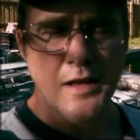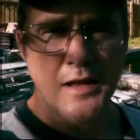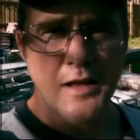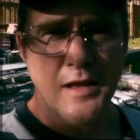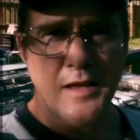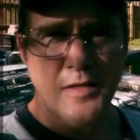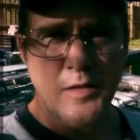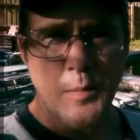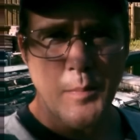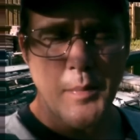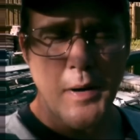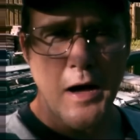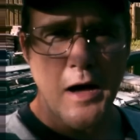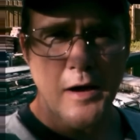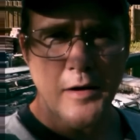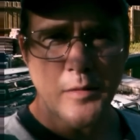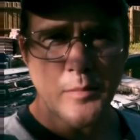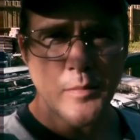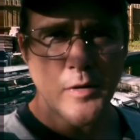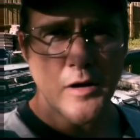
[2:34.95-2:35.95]
in the
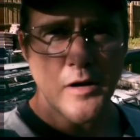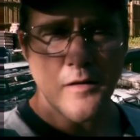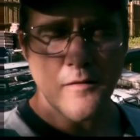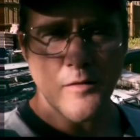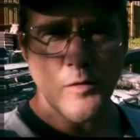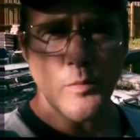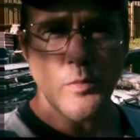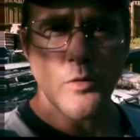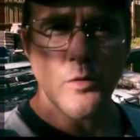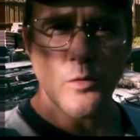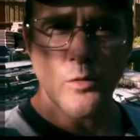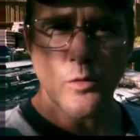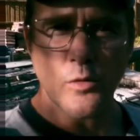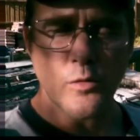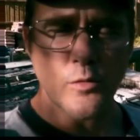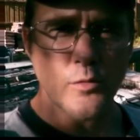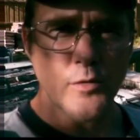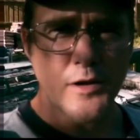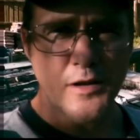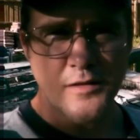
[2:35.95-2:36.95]
bottom of the pool.
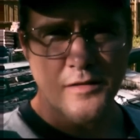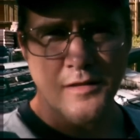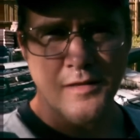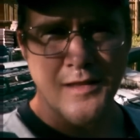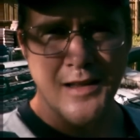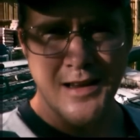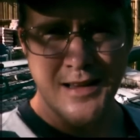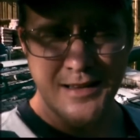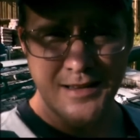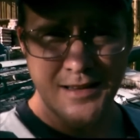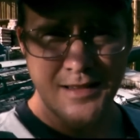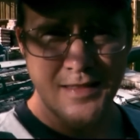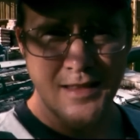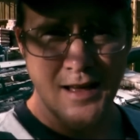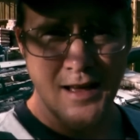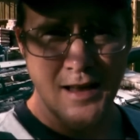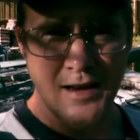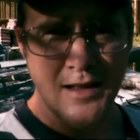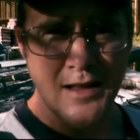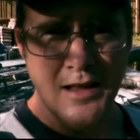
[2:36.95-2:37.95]
The reason that I did
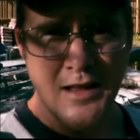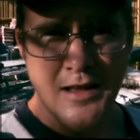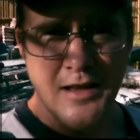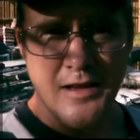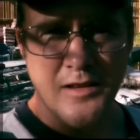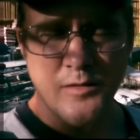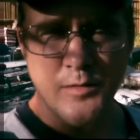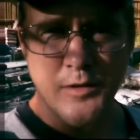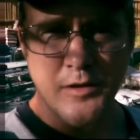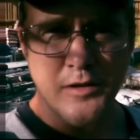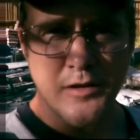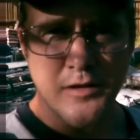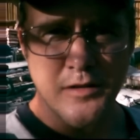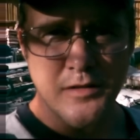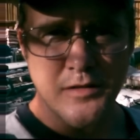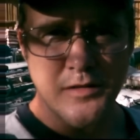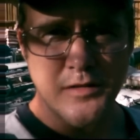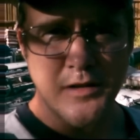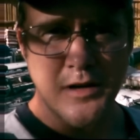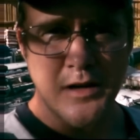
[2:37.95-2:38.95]
that is
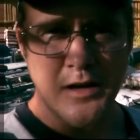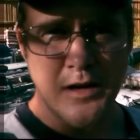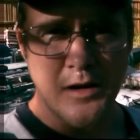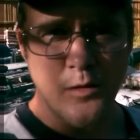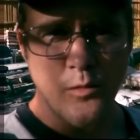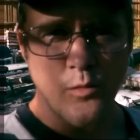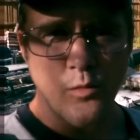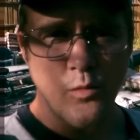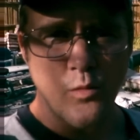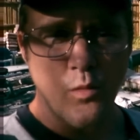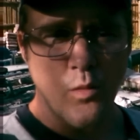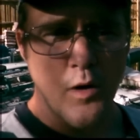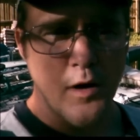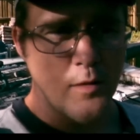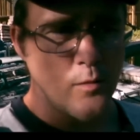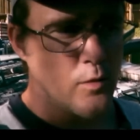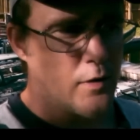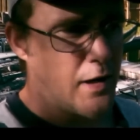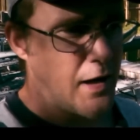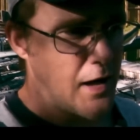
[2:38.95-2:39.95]
because uh,
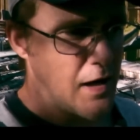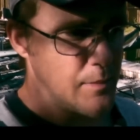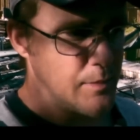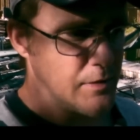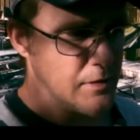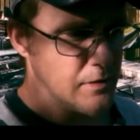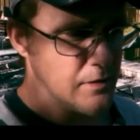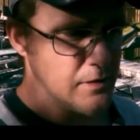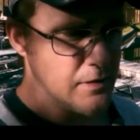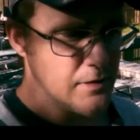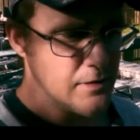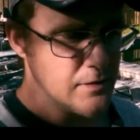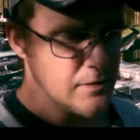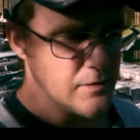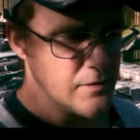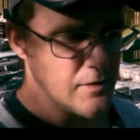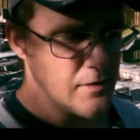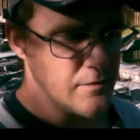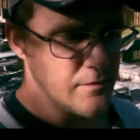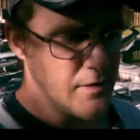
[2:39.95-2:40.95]
what would happen
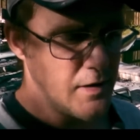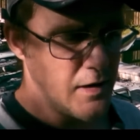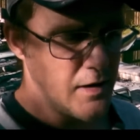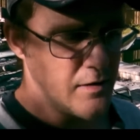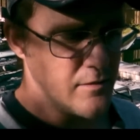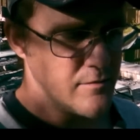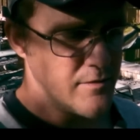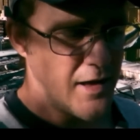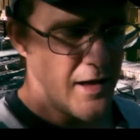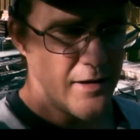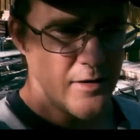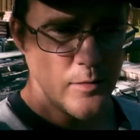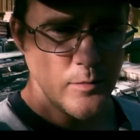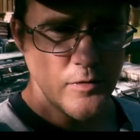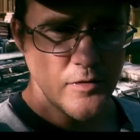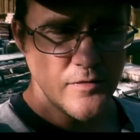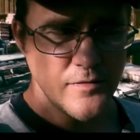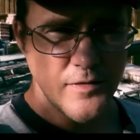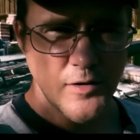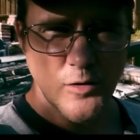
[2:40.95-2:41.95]
is if I vacuumed
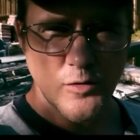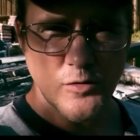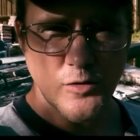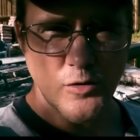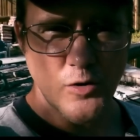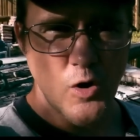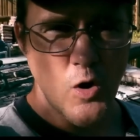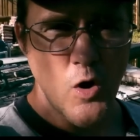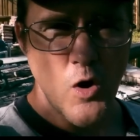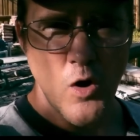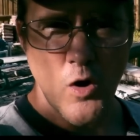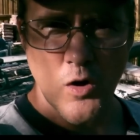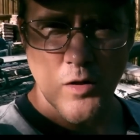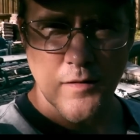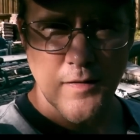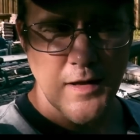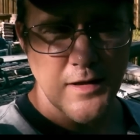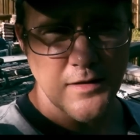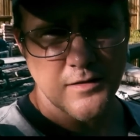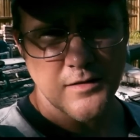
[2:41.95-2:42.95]
a filter, all
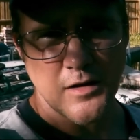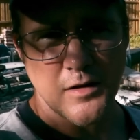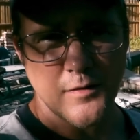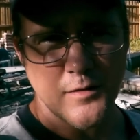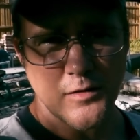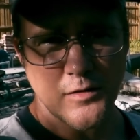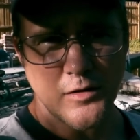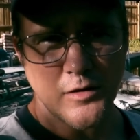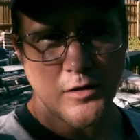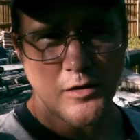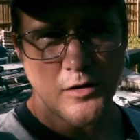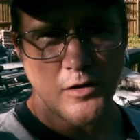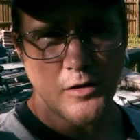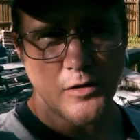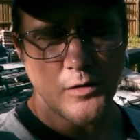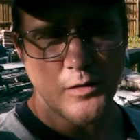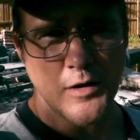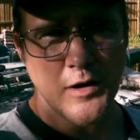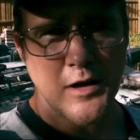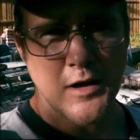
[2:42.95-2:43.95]
of that stuff is going to
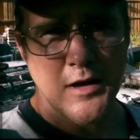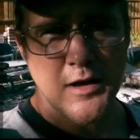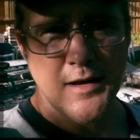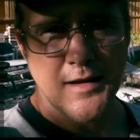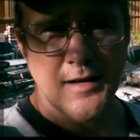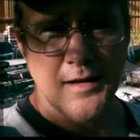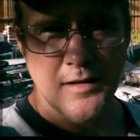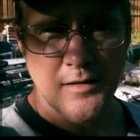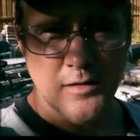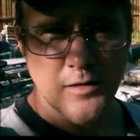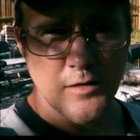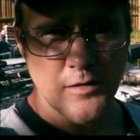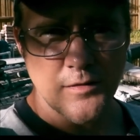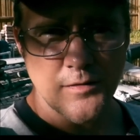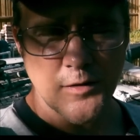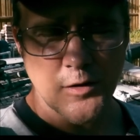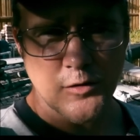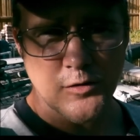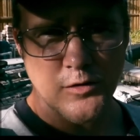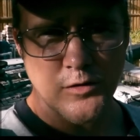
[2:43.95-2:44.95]
go into the
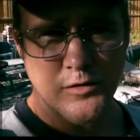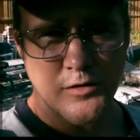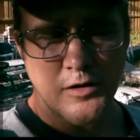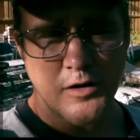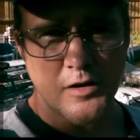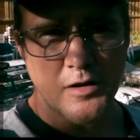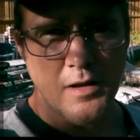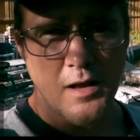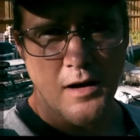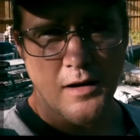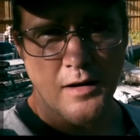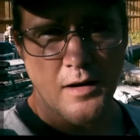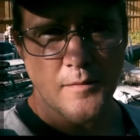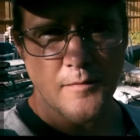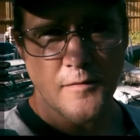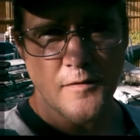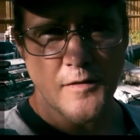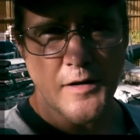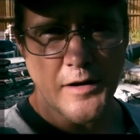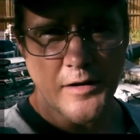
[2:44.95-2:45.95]
filter. It's going to clog it up
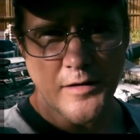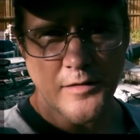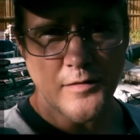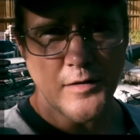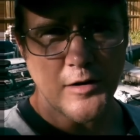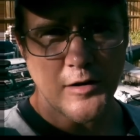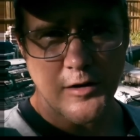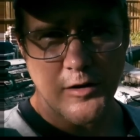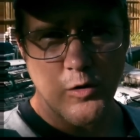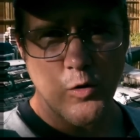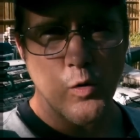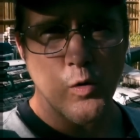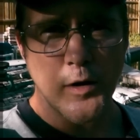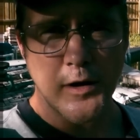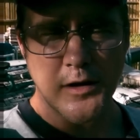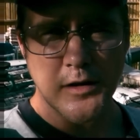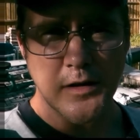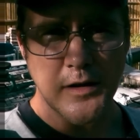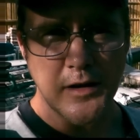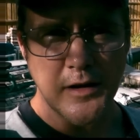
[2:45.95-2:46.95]
very, very
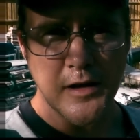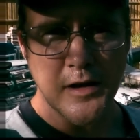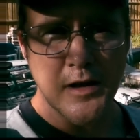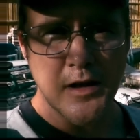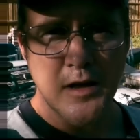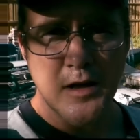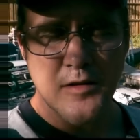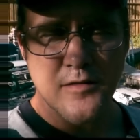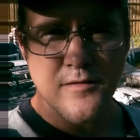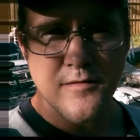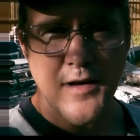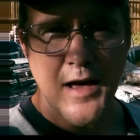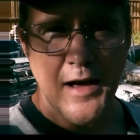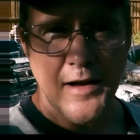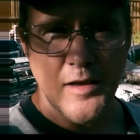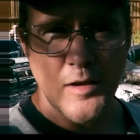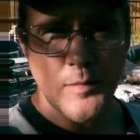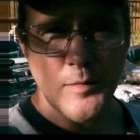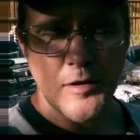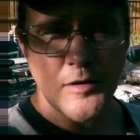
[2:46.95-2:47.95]
quickly
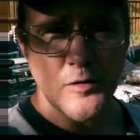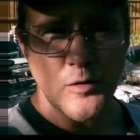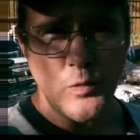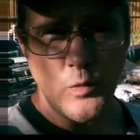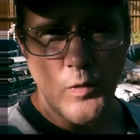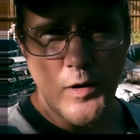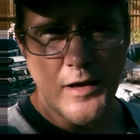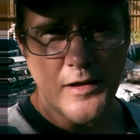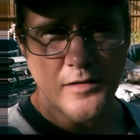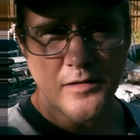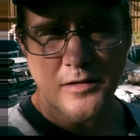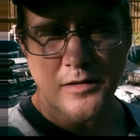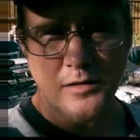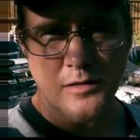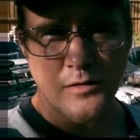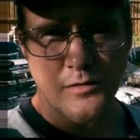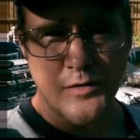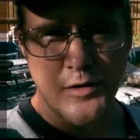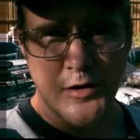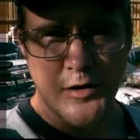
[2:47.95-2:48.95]
vacuuming to waste is
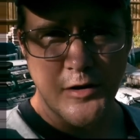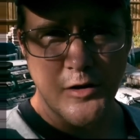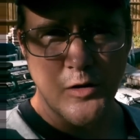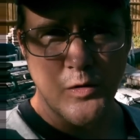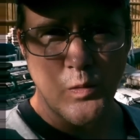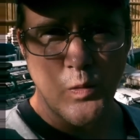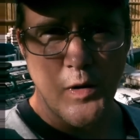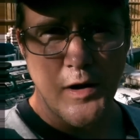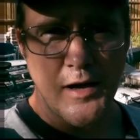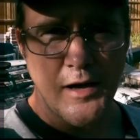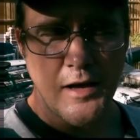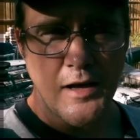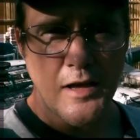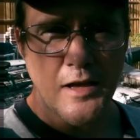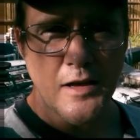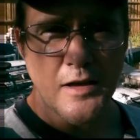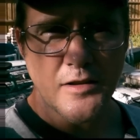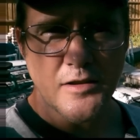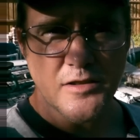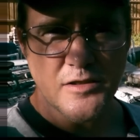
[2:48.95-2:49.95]
a very good way
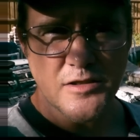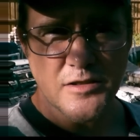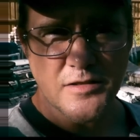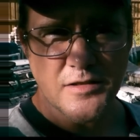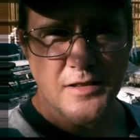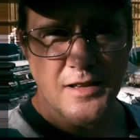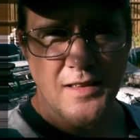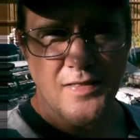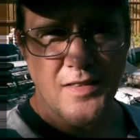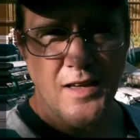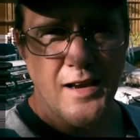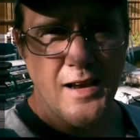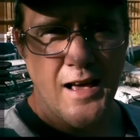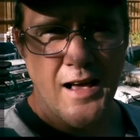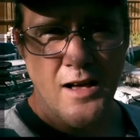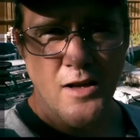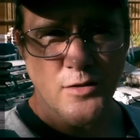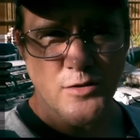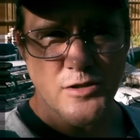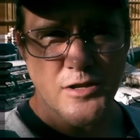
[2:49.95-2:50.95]
to just get that
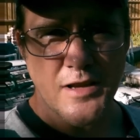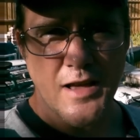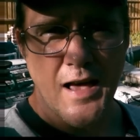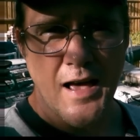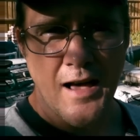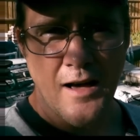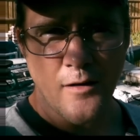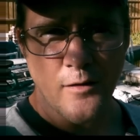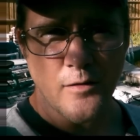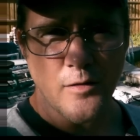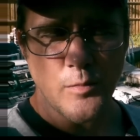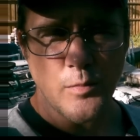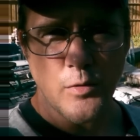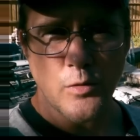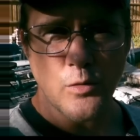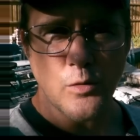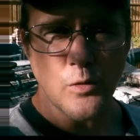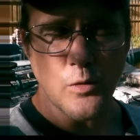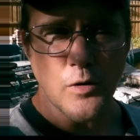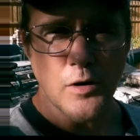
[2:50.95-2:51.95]
algae out of the
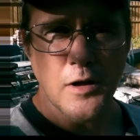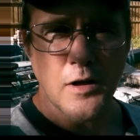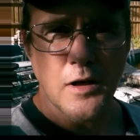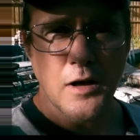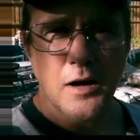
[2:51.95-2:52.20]
pool.